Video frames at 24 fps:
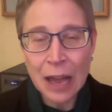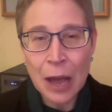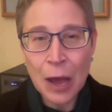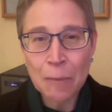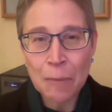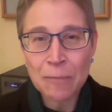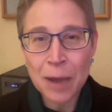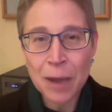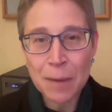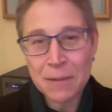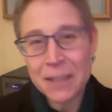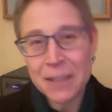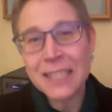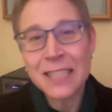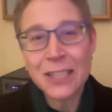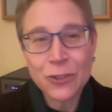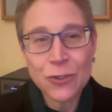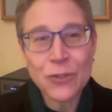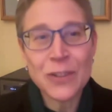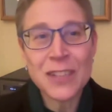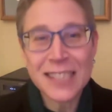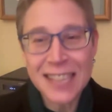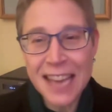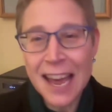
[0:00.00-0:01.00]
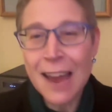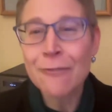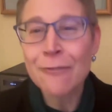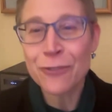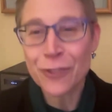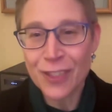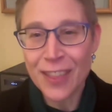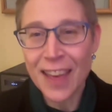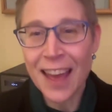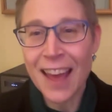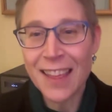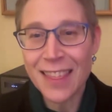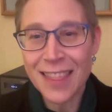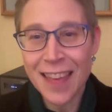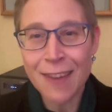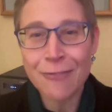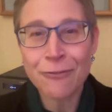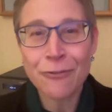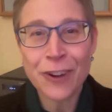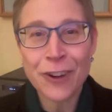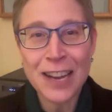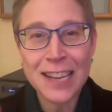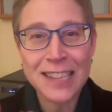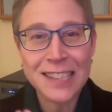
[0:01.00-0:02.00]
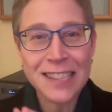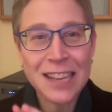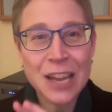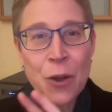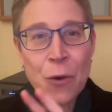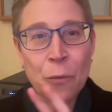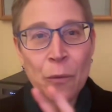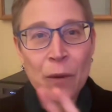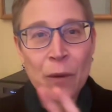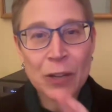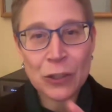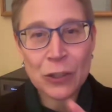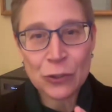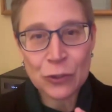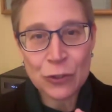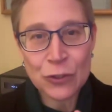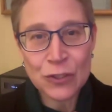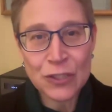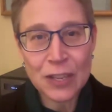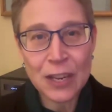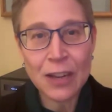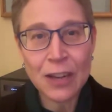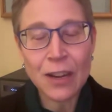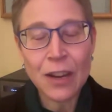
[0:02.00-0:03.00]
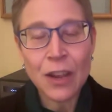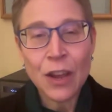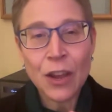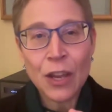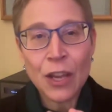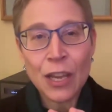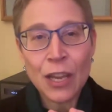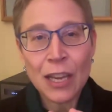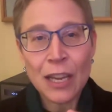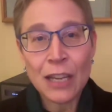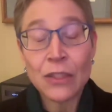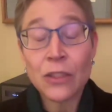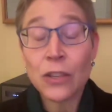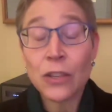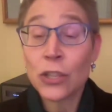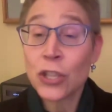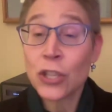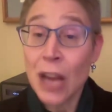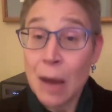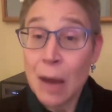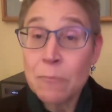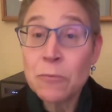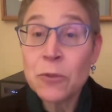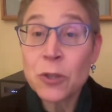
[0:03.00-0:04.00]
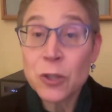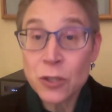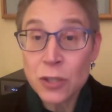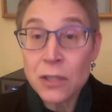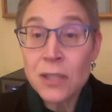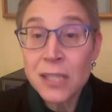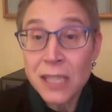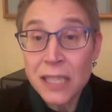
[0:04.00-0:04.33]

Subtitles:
I mean, did you intend for that phrase when you used it in the chapters,